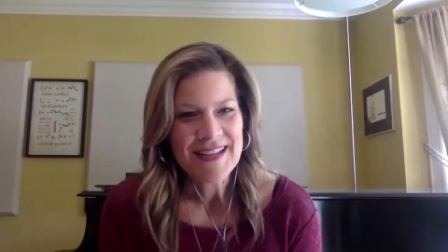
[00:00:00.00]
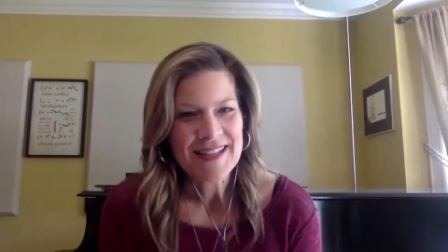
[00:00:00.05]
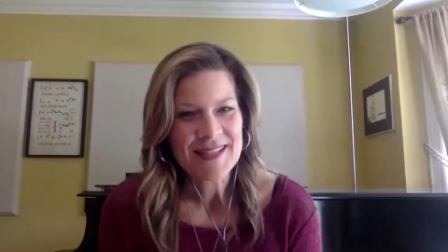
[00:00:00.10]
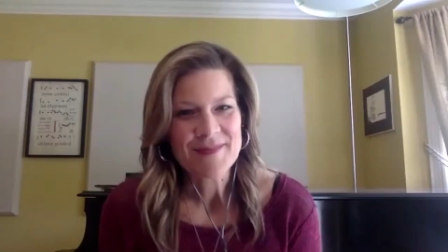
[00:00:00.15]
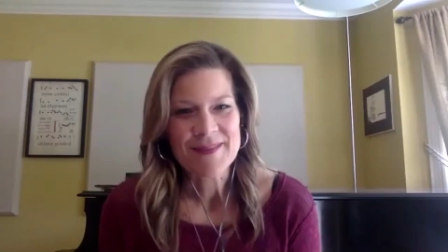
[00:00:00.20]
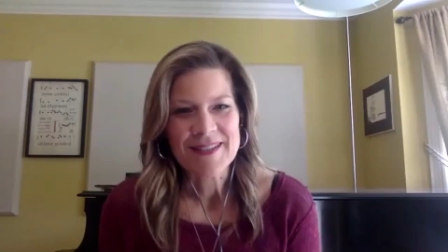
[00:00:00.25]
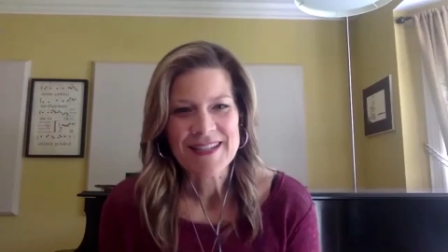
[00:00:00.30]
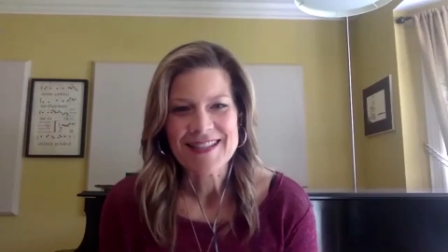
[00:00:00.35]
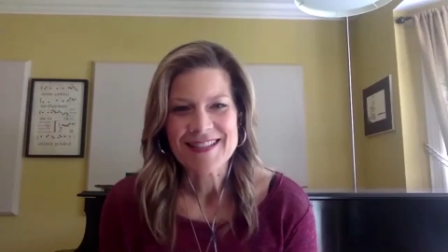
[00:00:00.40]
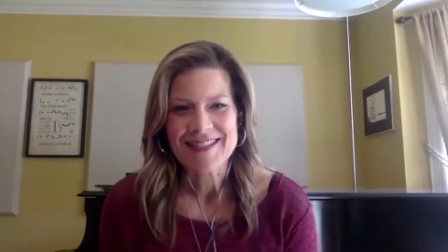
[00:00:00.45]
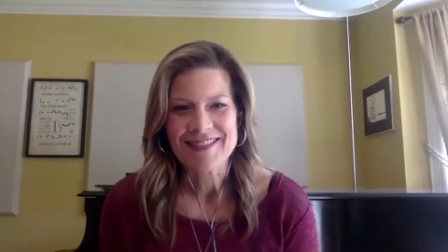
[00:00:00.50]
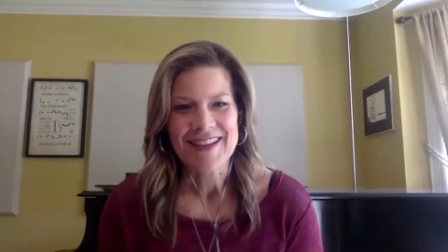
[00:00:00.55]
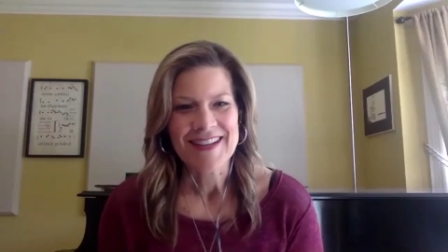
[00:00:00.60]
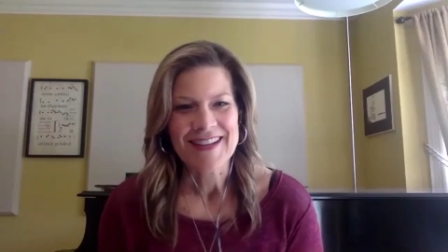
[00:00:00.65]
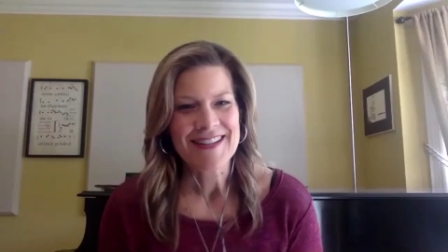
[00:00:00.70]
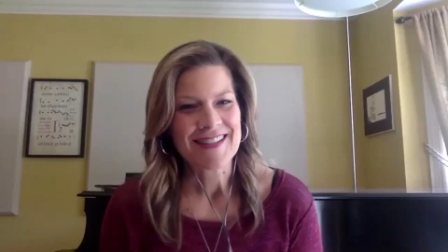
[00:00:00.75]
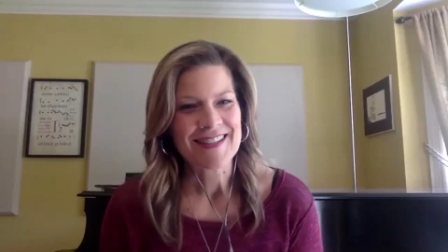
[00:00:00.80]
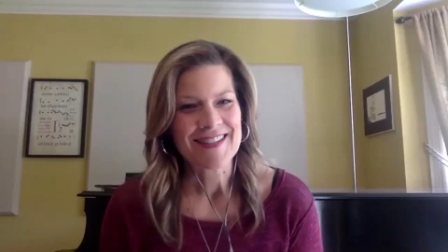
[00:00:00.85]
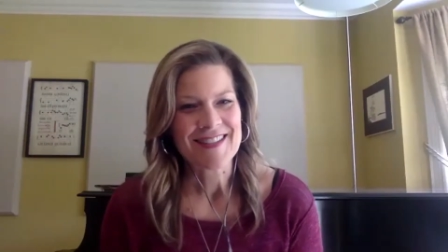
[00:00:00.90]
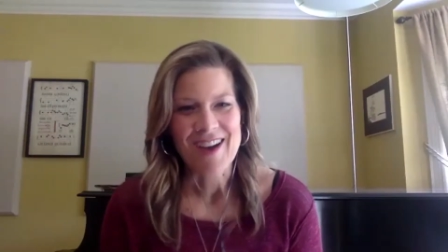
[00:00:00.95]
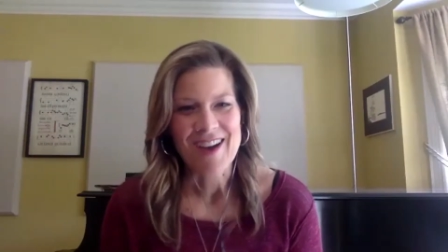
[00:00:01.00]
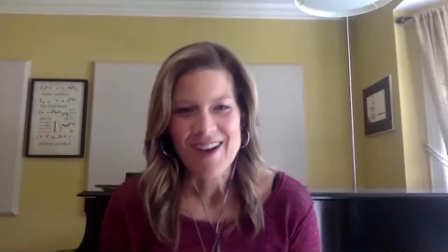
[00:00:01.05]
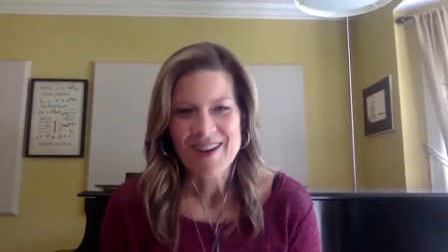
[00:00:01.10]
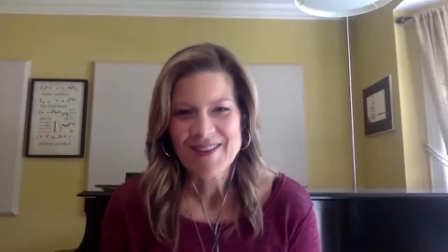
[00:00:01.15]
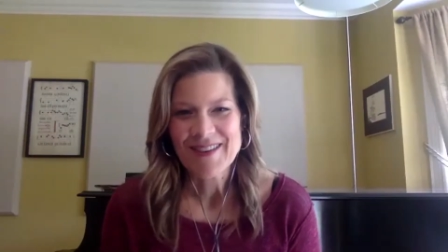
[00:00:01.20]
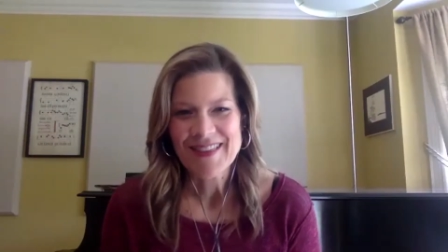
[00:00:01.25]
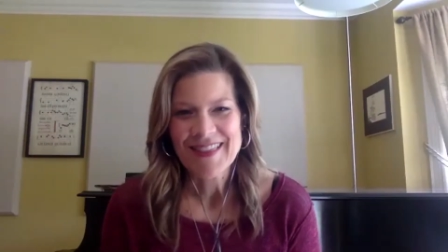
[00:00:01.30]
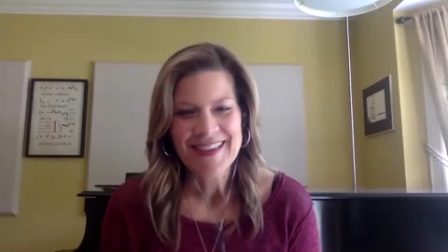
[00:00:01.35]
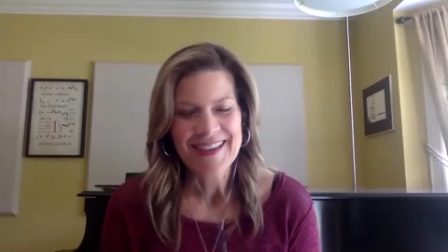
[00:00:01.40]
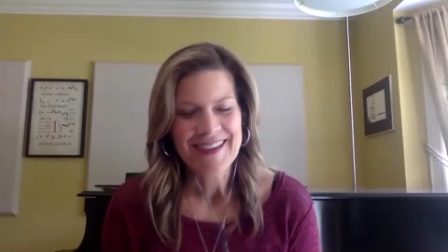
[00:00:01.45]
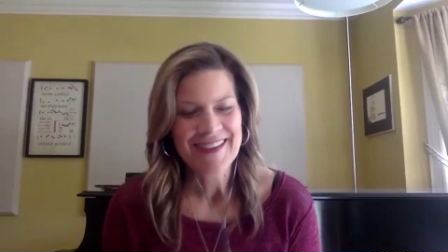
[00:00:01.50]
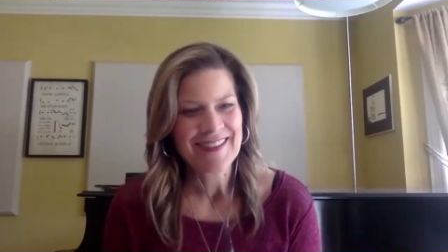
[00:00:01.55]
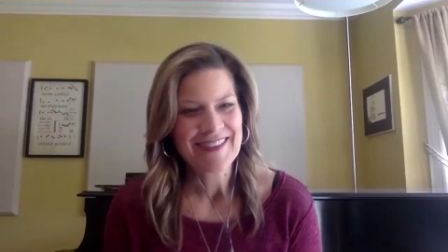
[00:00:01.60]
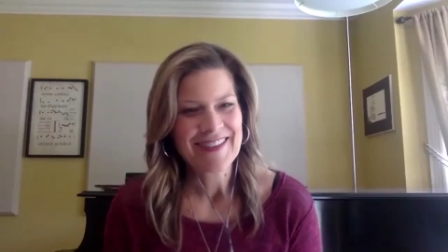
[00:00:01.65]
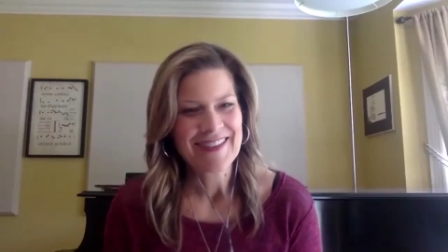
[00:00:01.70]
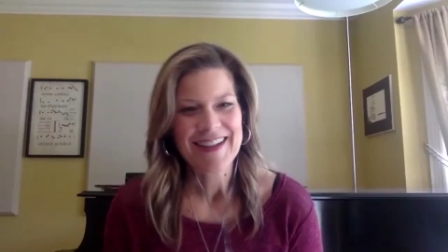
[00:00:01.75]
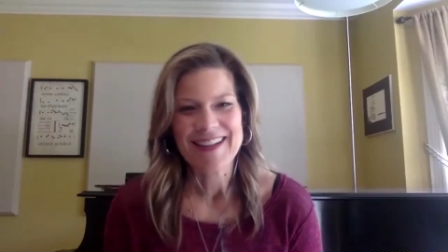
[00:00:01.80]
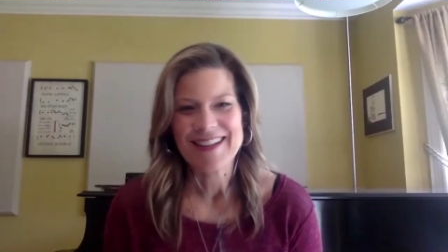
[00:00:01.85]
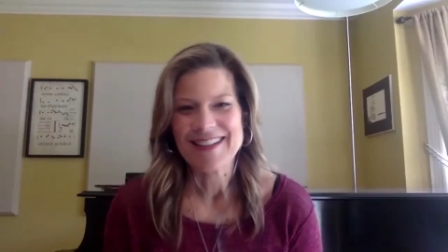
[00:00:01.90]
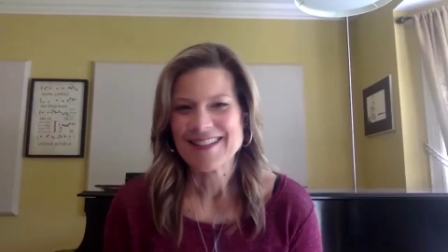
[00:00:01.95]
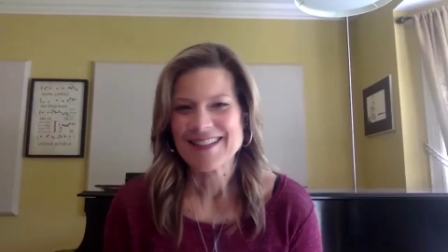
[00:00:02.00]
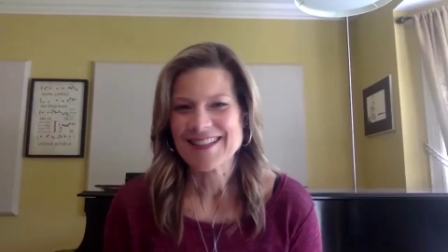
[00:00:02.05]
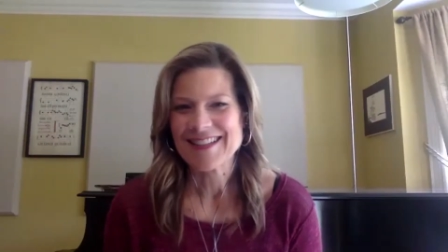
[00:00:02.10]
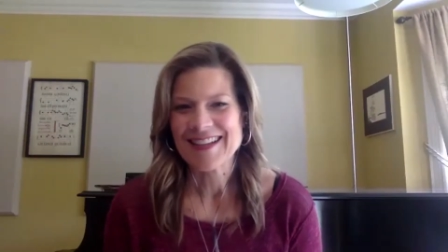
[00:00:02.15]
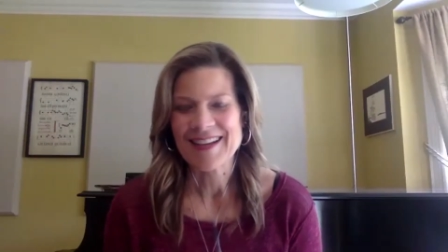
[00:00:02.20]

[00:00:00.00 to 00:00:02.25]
It's been a delight to talk with you, and